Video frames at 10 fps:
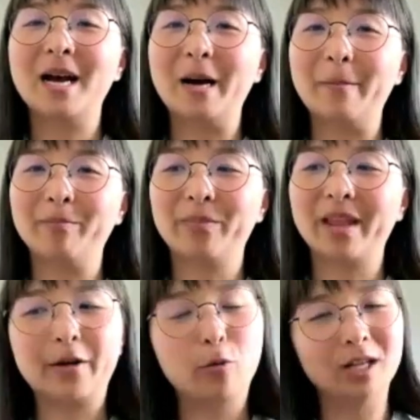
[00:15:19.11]

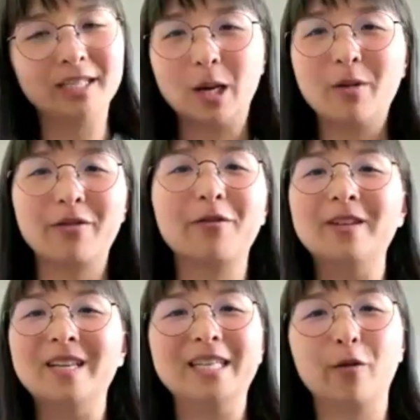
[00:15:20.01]
Like with some of the
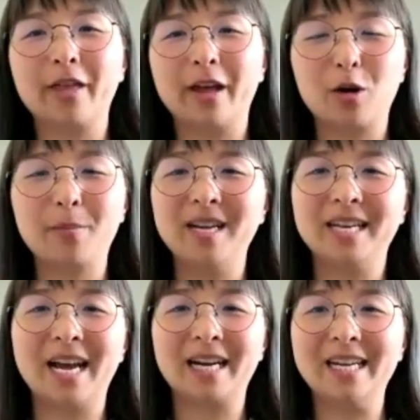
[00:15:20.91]
physiotherapy
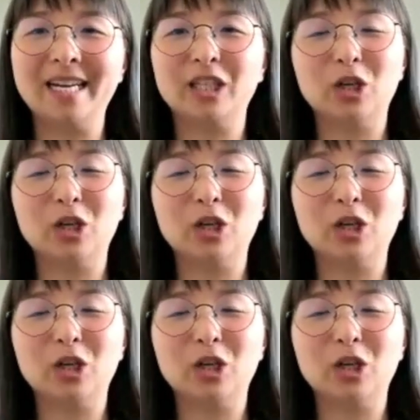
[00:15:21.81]
techniques,